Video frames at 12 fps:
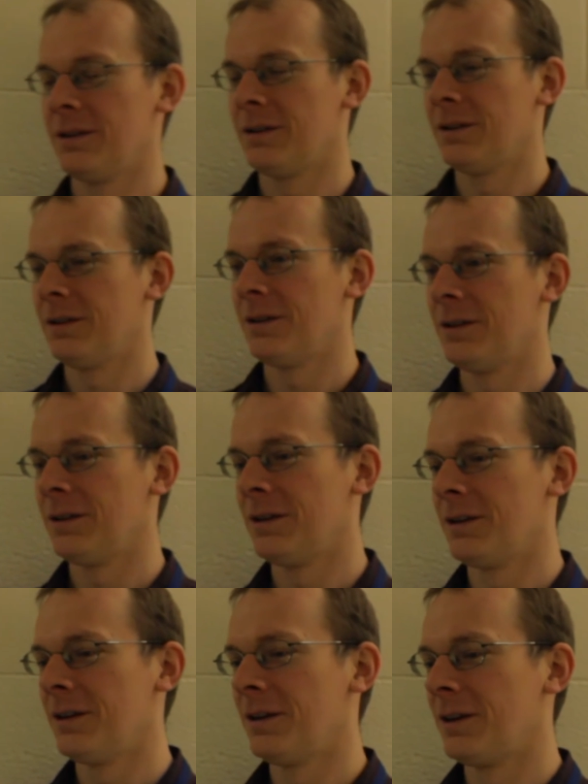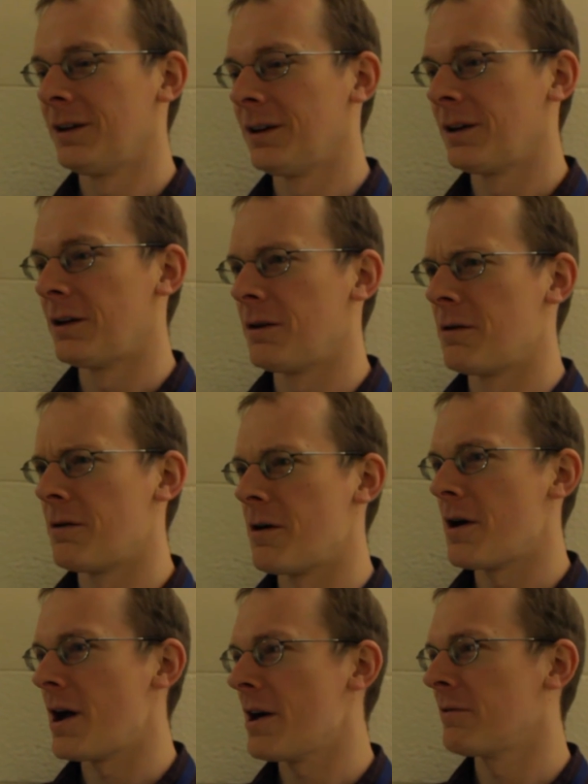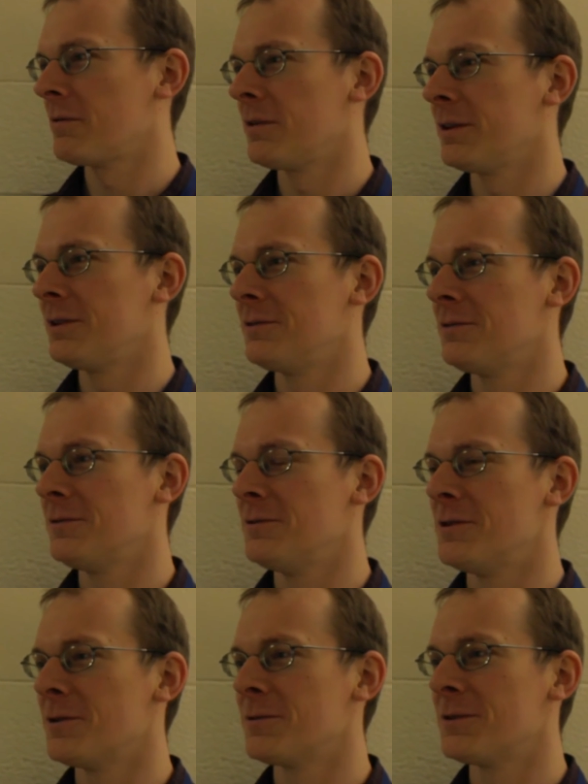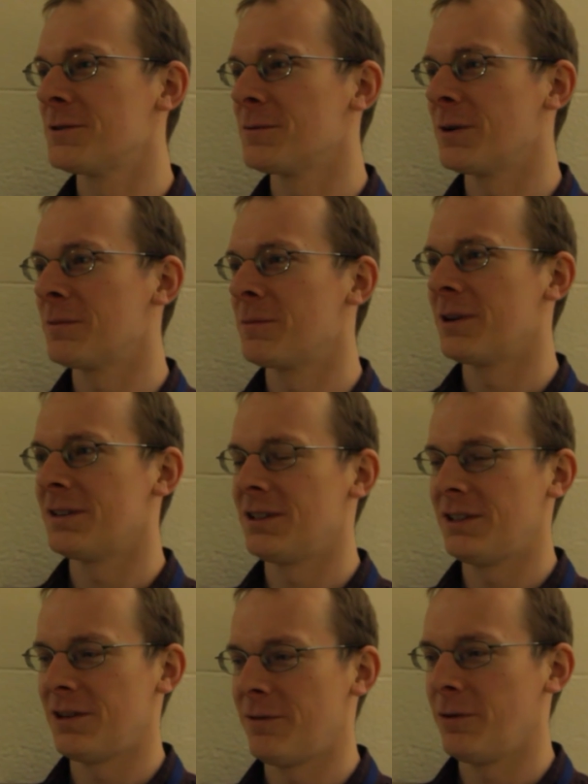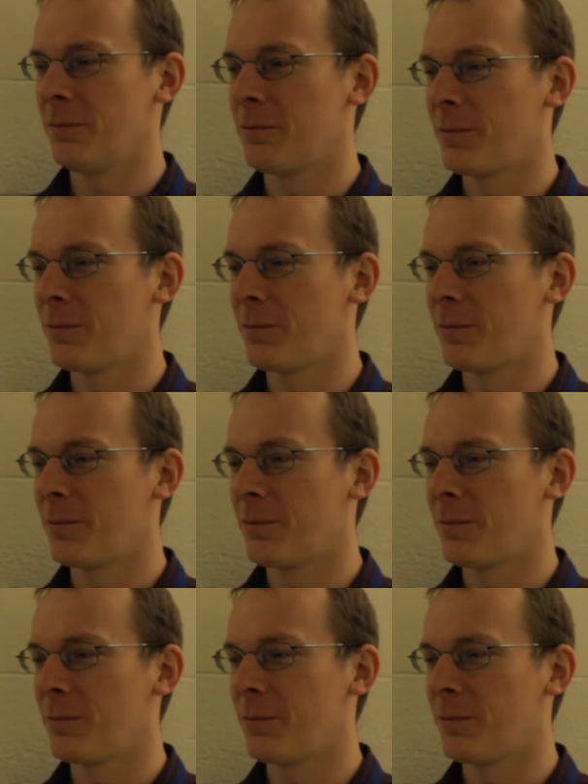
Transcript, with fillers: High School? I haven't really noticed one, but it's a general